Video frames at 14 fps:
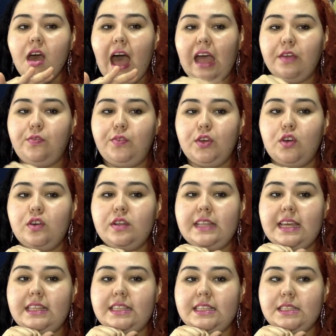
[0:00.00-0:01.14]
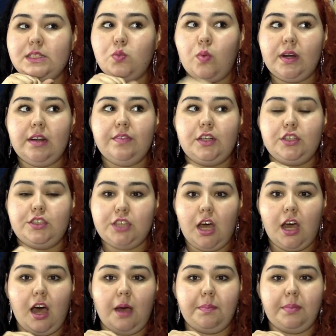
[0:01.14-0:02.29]
I feel like this is one of their
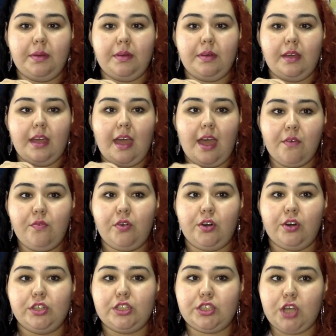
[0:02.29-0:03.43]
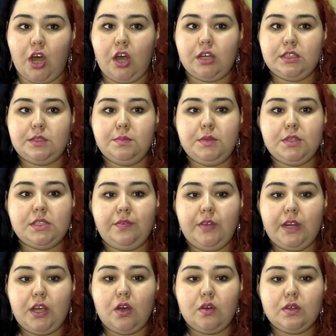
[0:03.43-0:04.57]
top ever songs, music
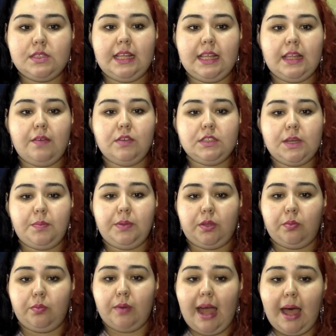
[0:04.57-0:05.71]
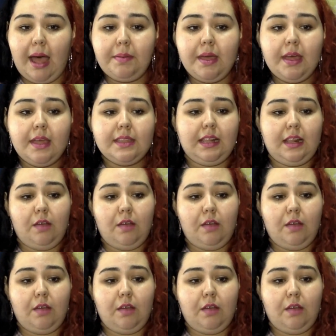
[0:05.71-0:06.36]
videos. They leveled up with the rap. They